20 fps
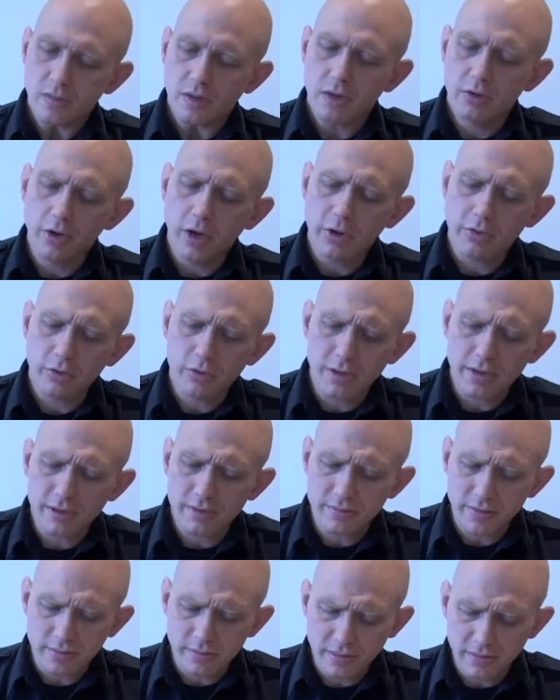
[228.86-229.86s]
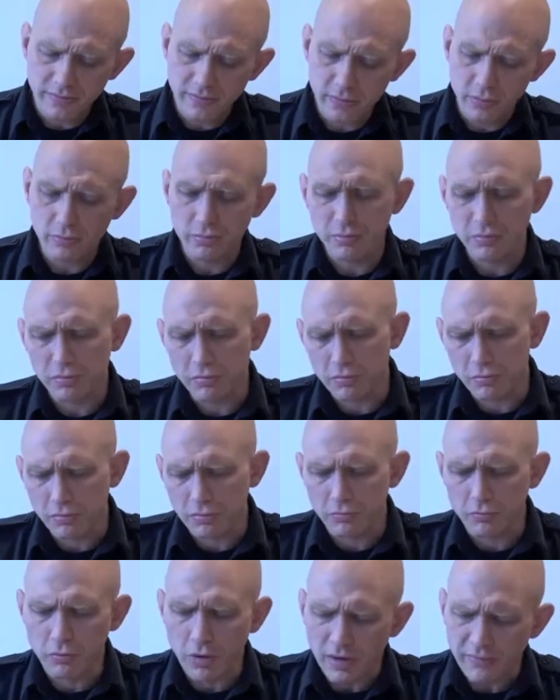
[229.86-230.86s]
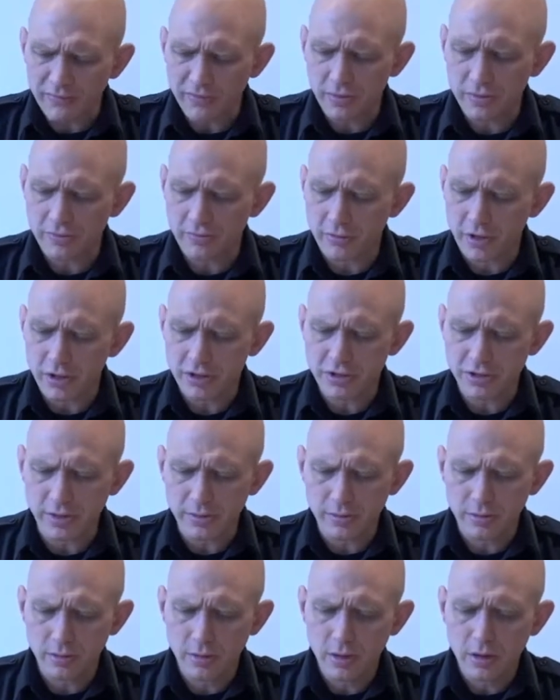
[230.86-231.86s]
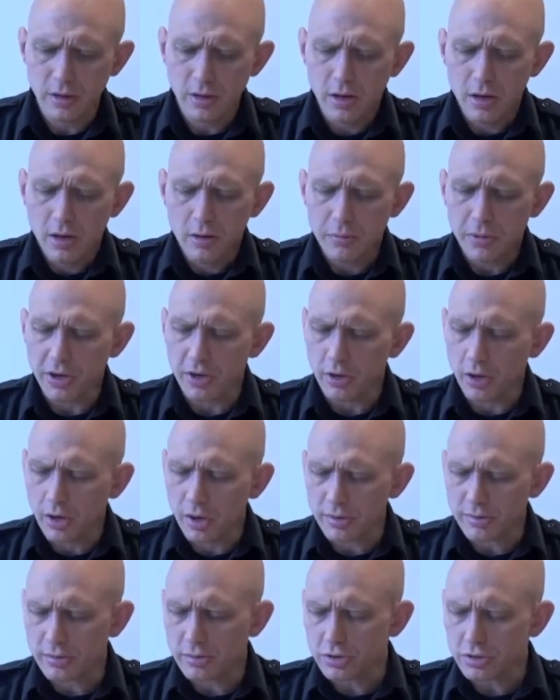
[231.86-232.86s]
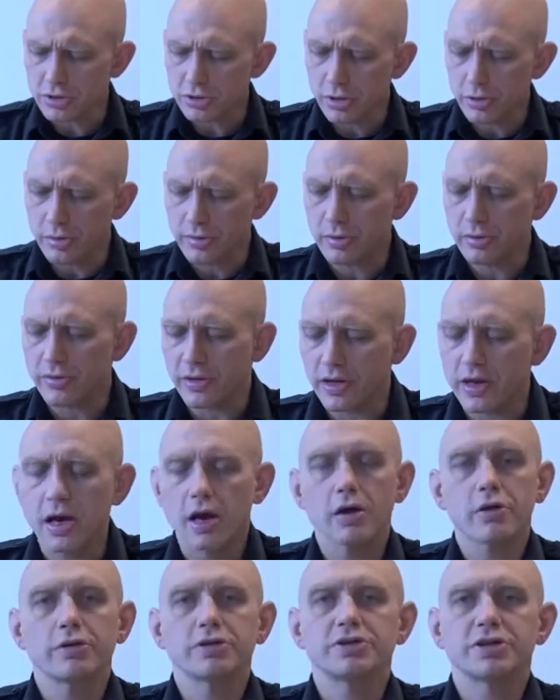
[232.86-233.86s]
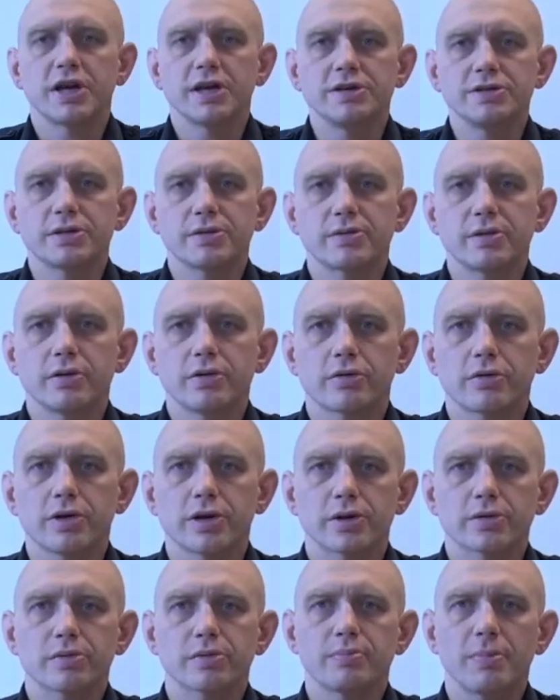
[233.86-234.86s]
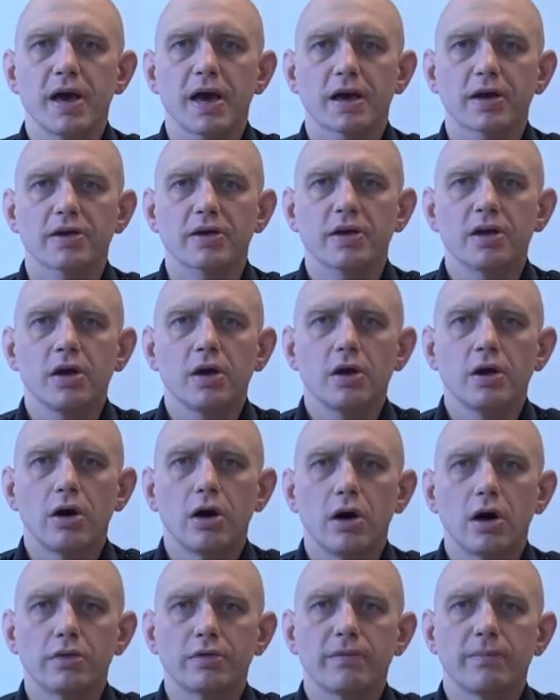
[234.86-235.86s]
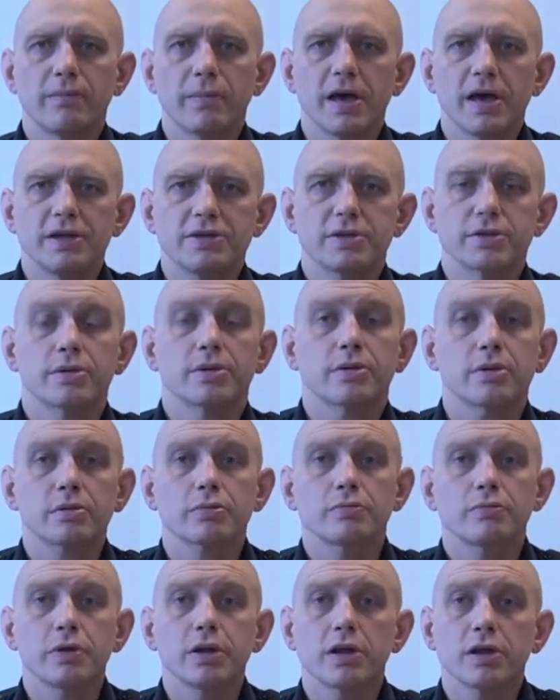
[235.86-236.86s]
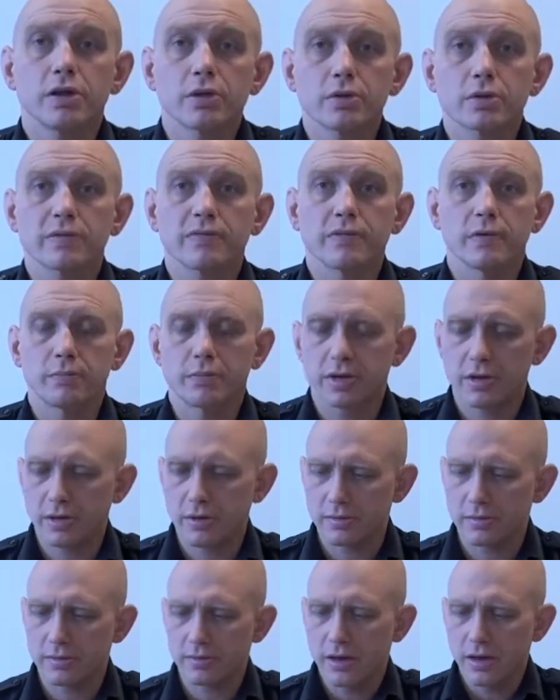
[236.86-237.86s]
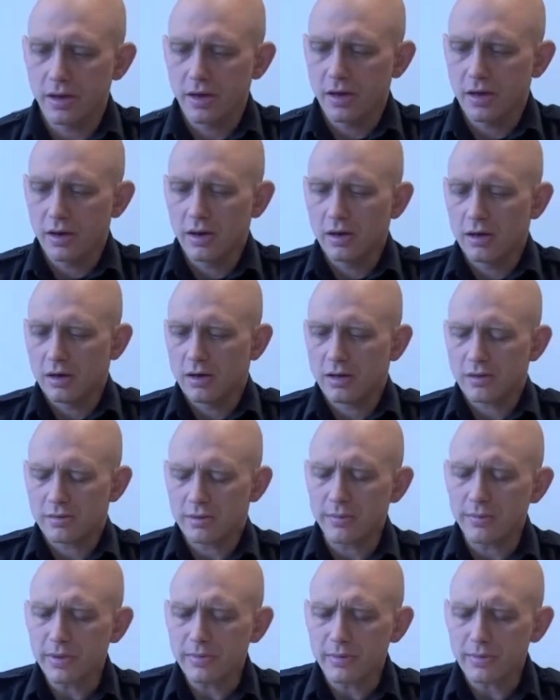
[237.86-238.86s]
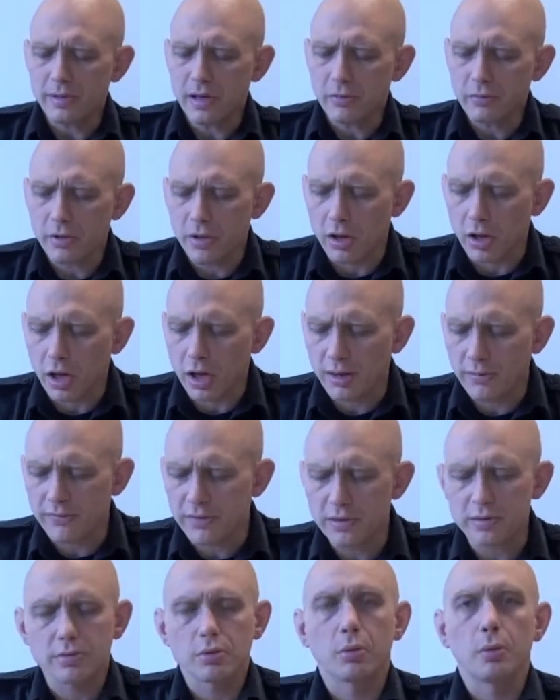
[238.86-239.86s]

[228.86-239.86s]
Not only does this give you rough instructions, but it also shows you the color changes that you can expect on the pages. This is really useful because sometimes it's not real obvious